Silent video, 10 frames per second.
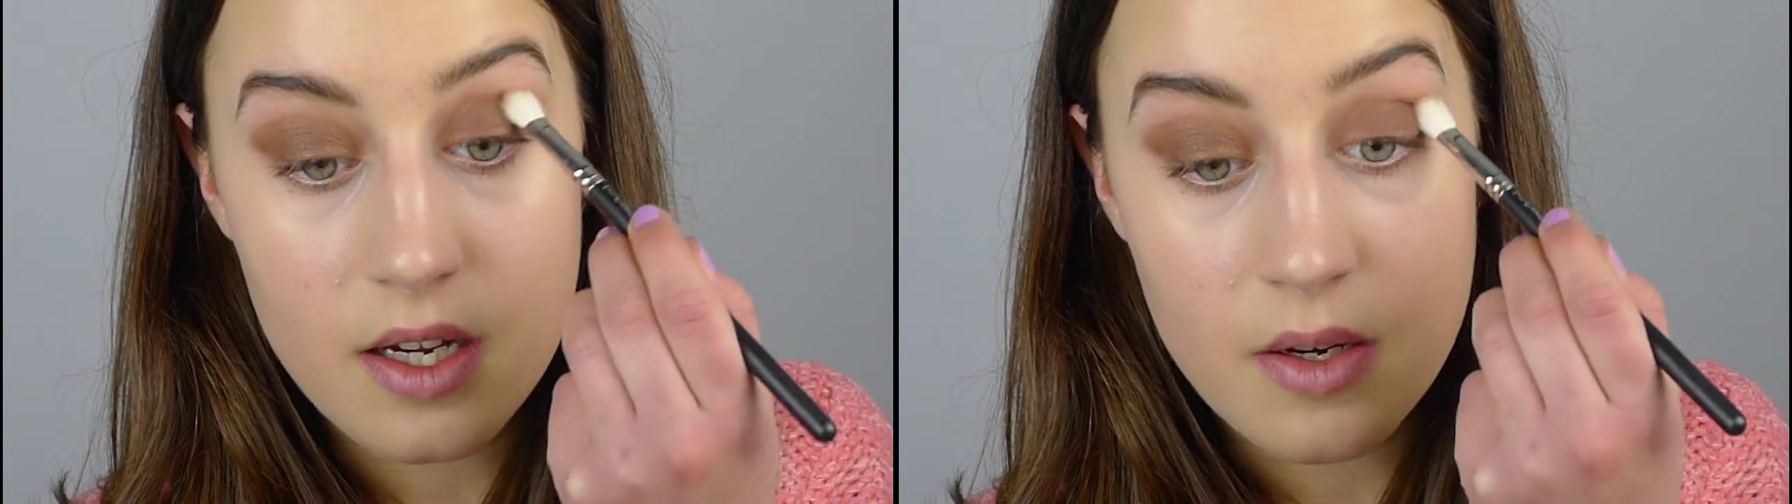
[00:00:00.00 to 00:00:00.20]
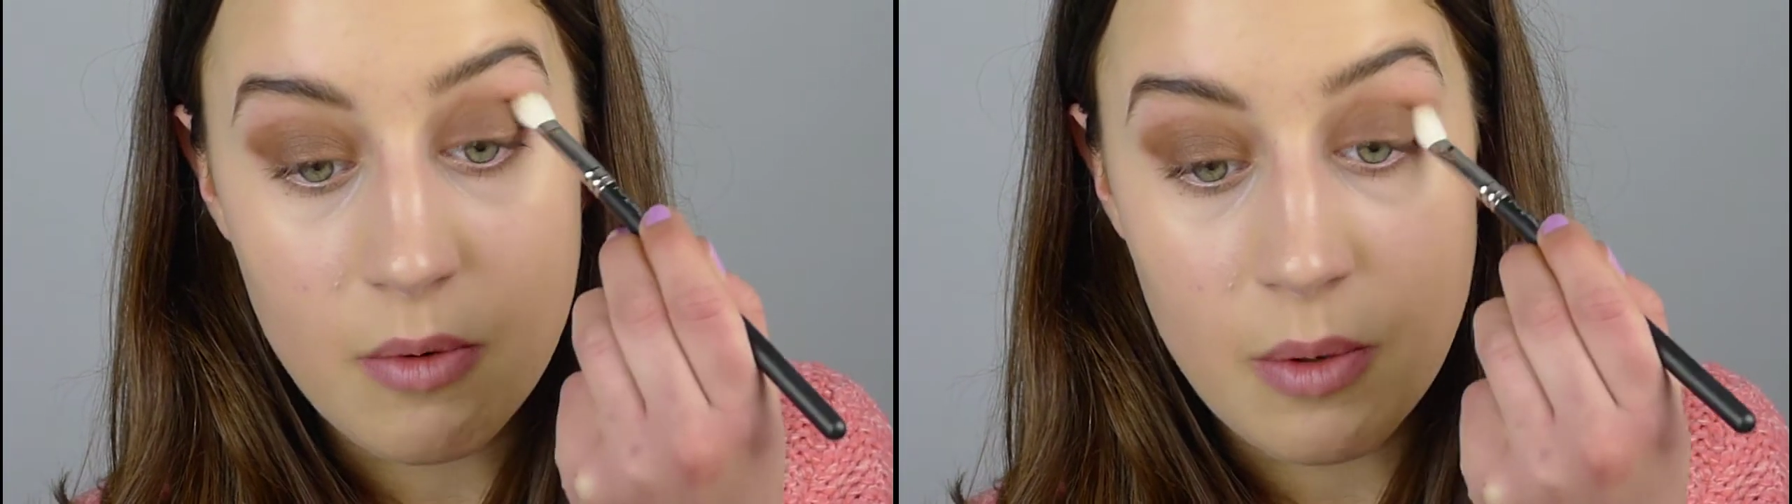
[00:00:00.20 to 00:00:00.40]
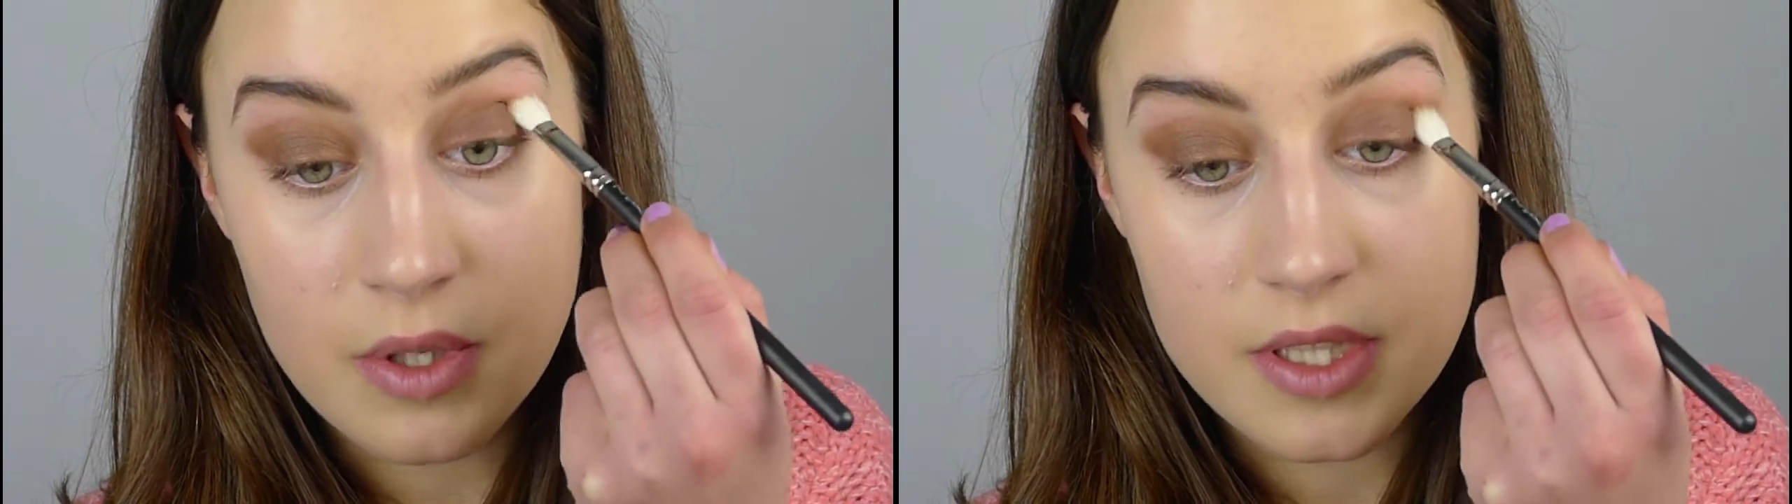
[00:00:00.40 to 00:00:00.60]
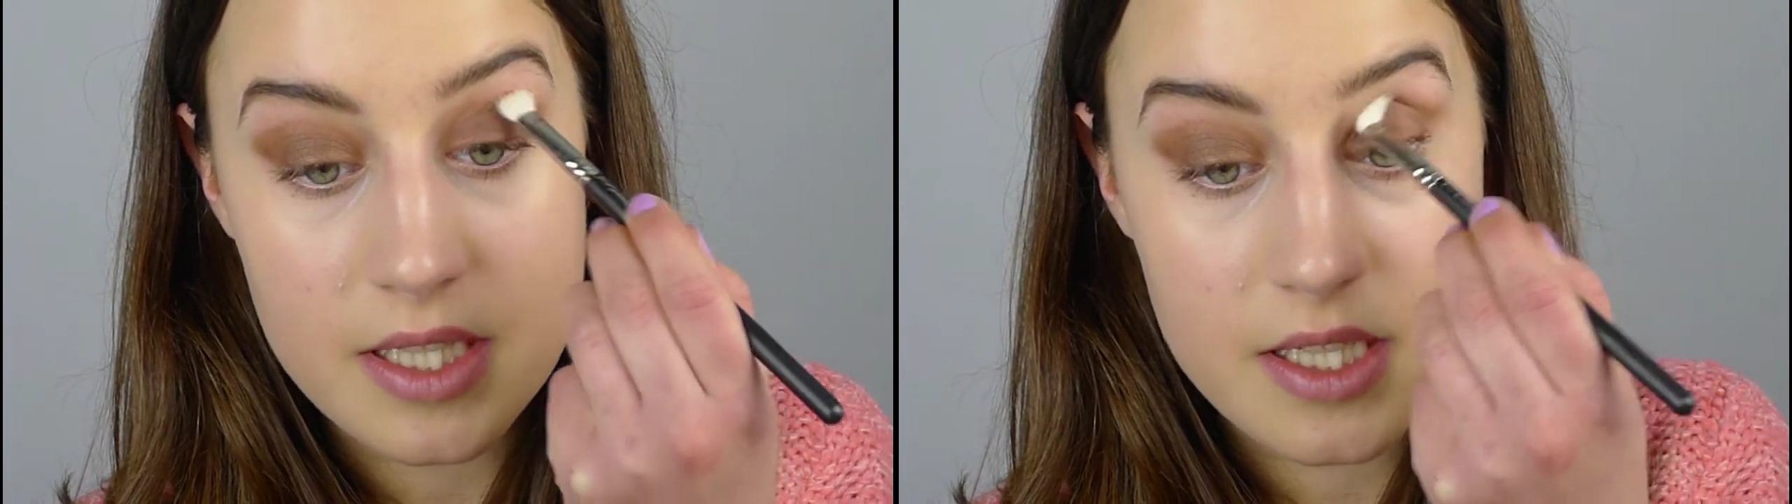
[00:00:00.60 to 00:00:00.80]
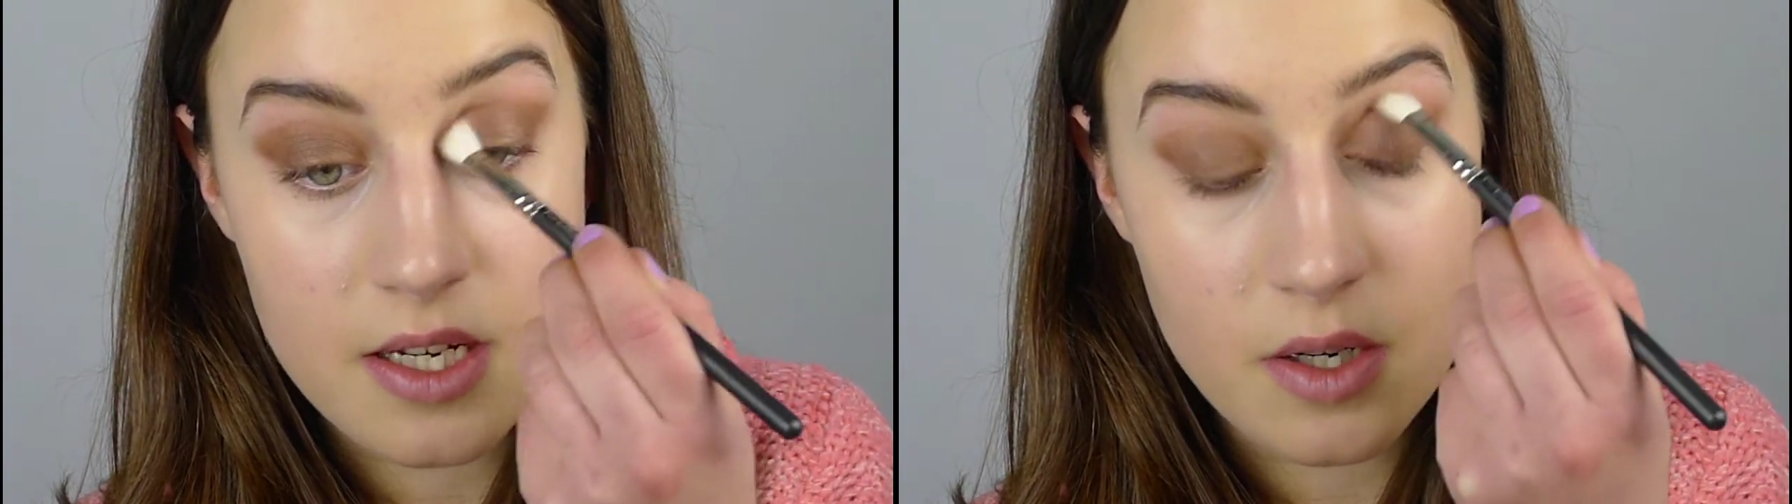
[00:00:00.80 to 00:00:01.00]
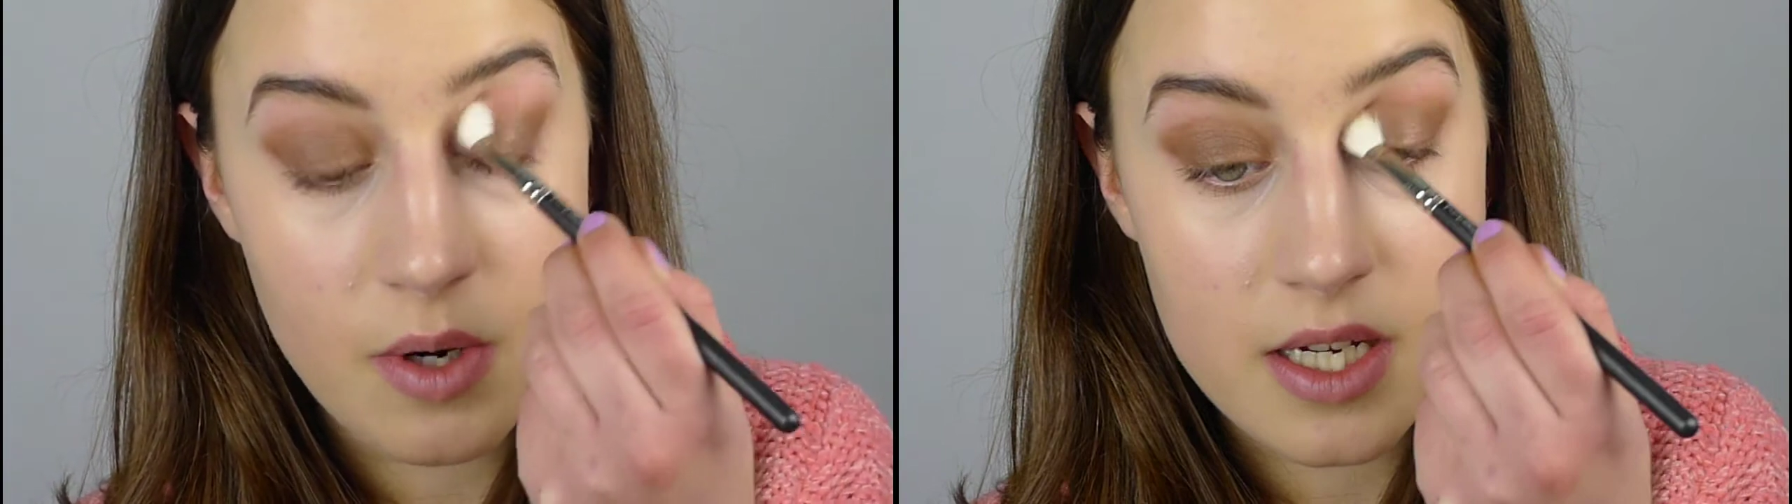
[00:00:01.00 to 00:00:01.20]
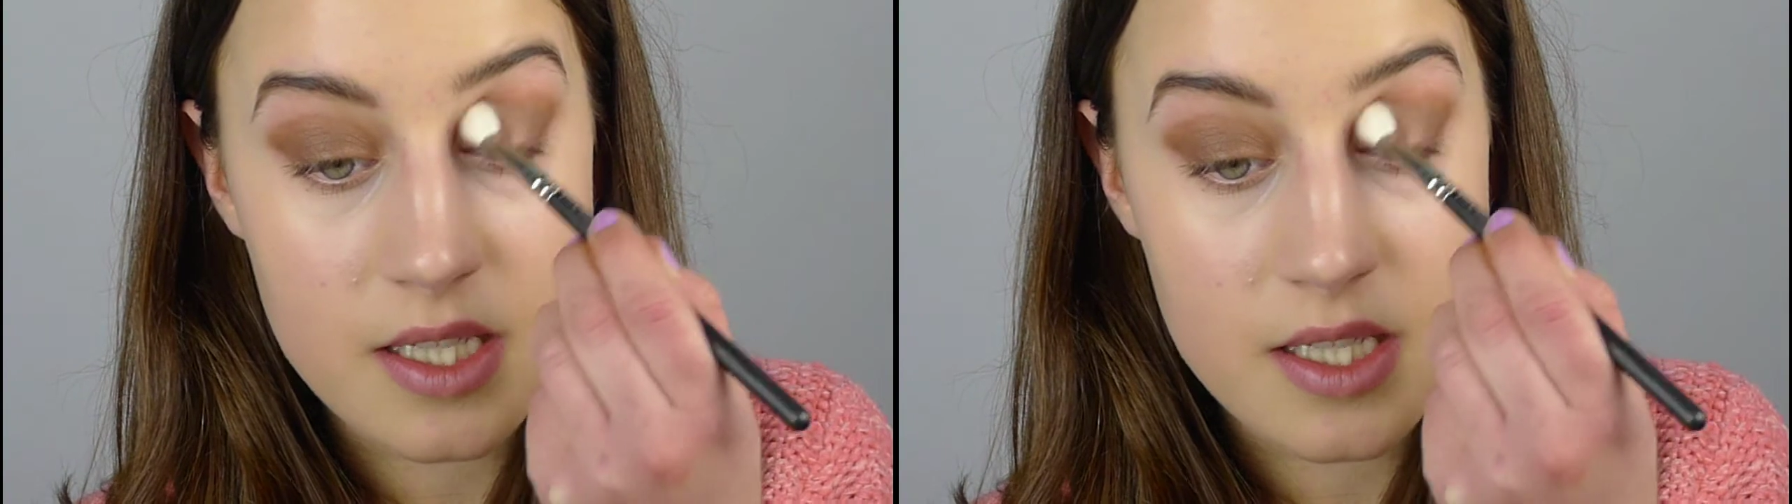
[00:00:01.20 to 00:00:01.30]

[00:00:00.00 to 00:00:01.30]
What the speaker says: We want it to look quite